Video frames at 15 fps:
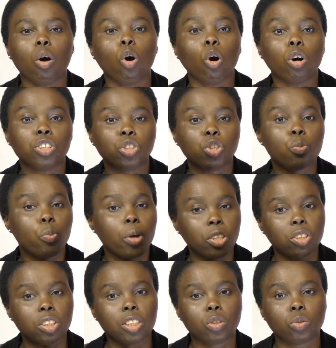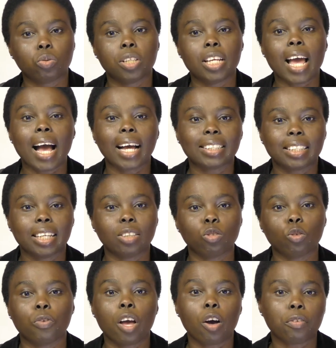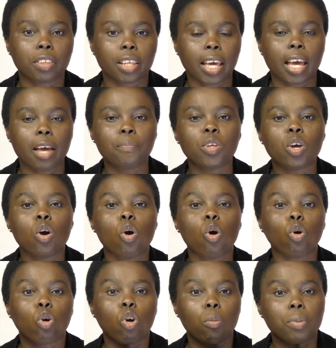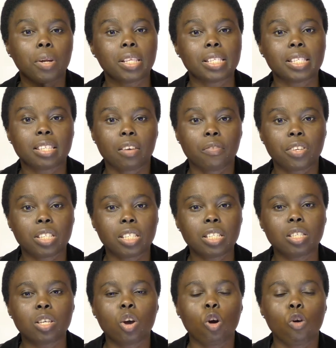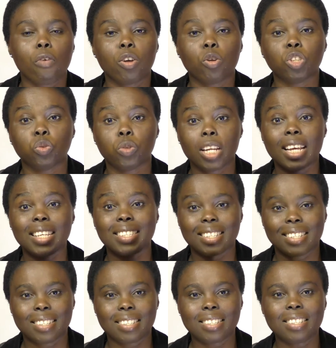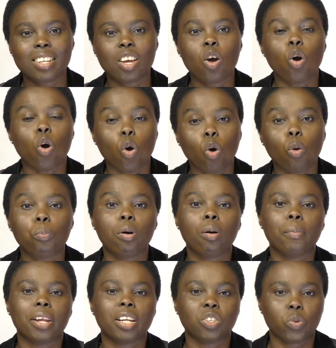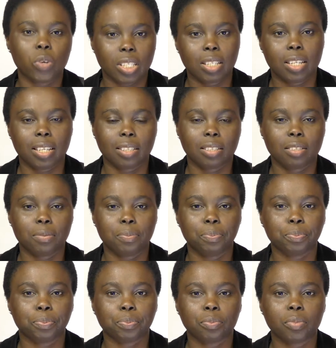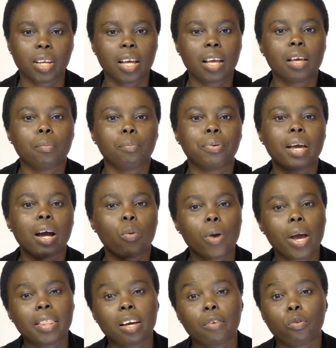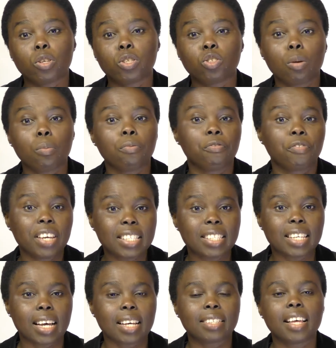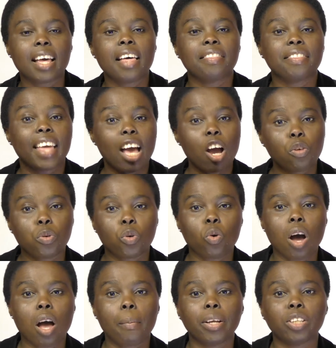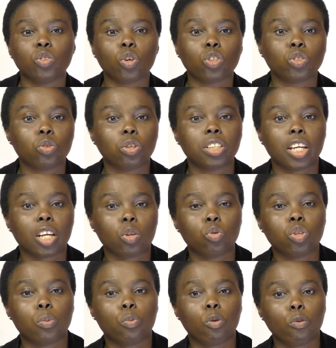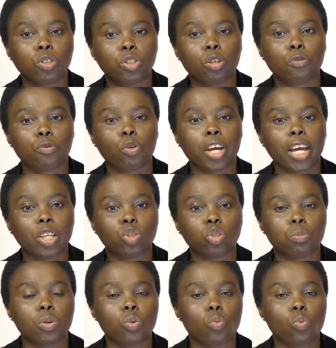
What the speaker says: undue prejudice to the access of healthcare or community services of an Australian citizen or permanent resident. Be aware that for some visas, the health requirement does not include a provision for it to be